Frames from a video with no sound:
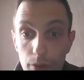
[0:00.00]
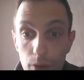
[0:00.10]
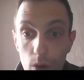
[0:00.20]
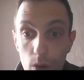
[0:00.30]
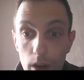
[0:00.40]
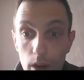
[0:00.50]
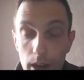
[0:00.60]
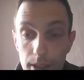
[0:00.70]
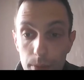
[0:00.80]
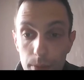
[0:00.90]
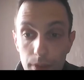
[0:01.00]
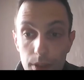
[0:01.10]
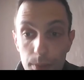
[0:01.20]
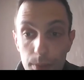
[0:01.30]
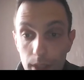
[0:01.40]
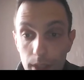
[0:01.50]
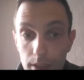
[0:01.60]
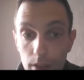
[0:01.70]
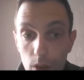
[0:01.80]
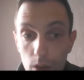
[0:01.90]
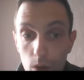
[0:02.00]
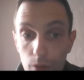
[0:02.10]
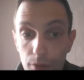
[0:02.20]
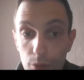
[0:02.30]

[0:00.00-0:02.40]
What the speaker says: for isomorphism testing of